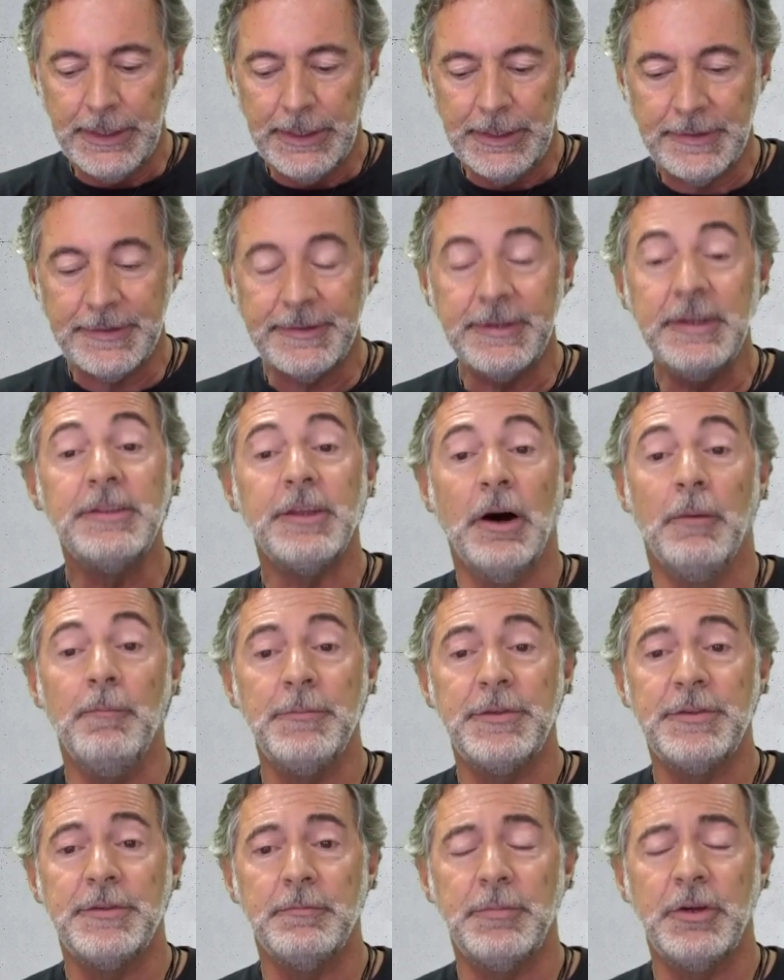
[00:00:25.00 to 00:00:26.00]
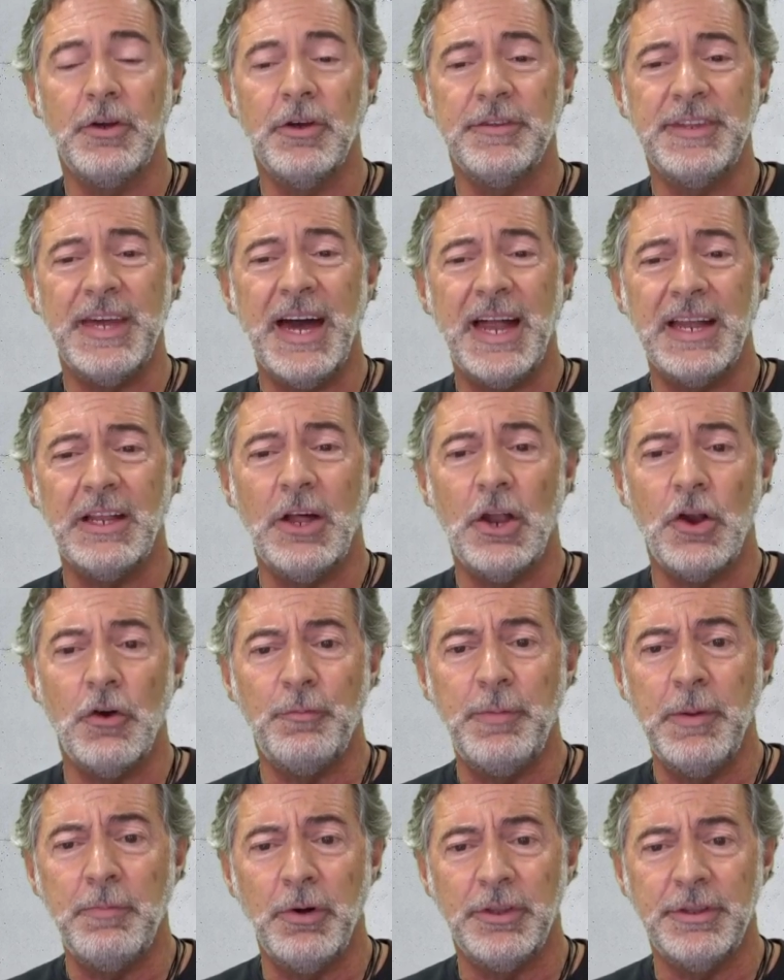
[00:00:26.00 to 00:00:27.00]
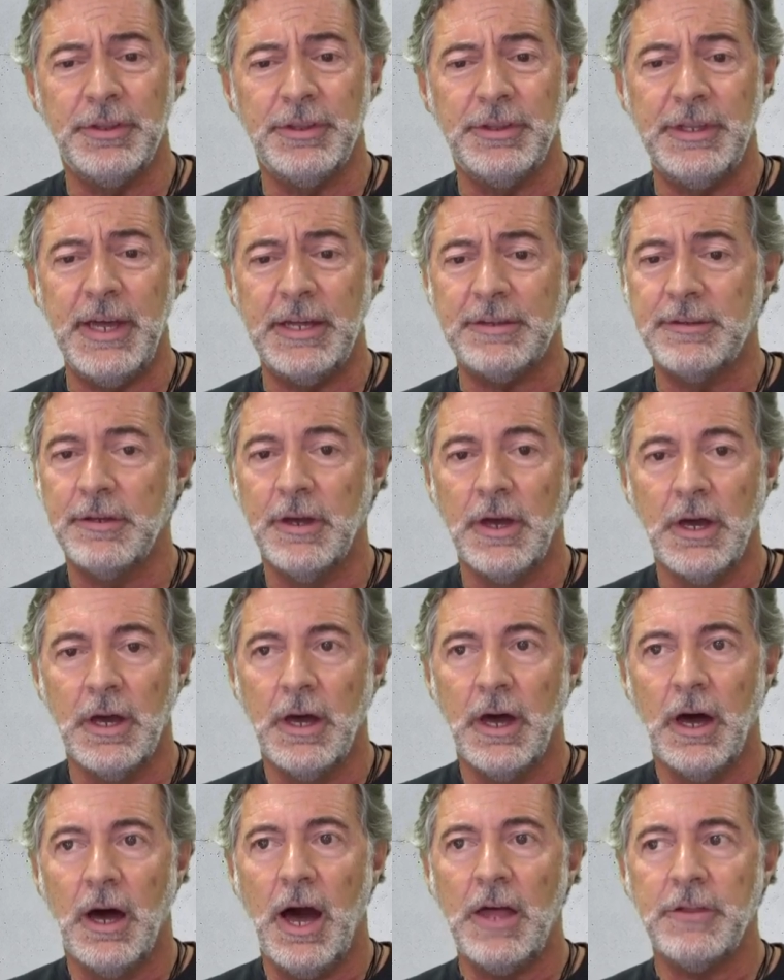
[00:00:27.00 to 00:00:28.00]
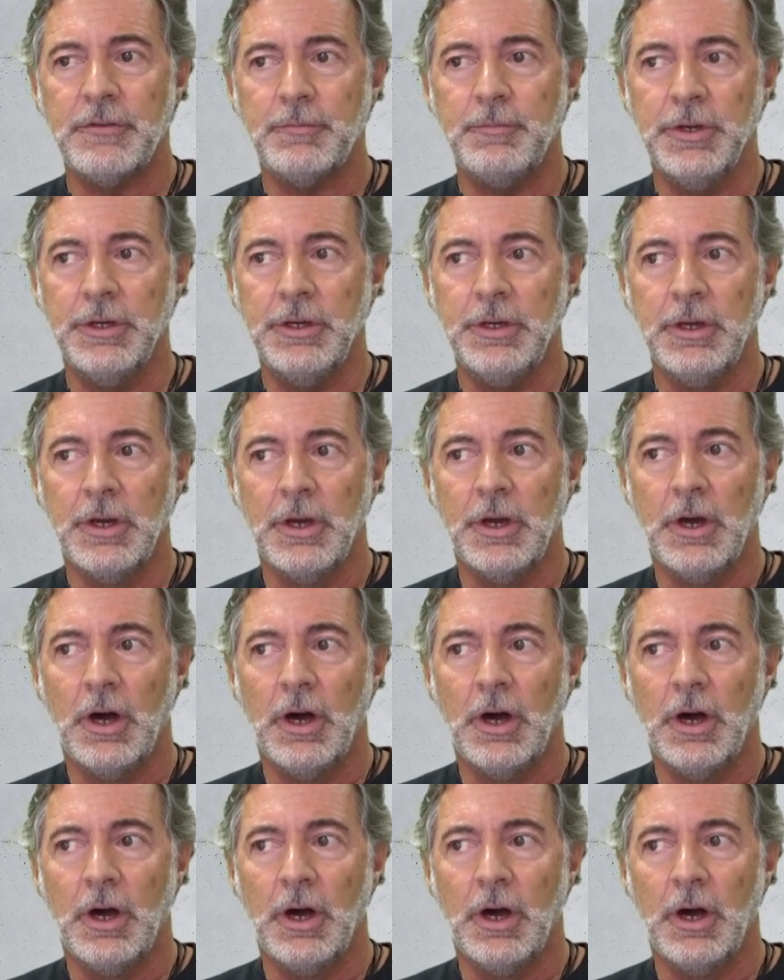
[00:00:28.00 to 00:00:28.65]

symptoms, because there are a lot of people that ask me,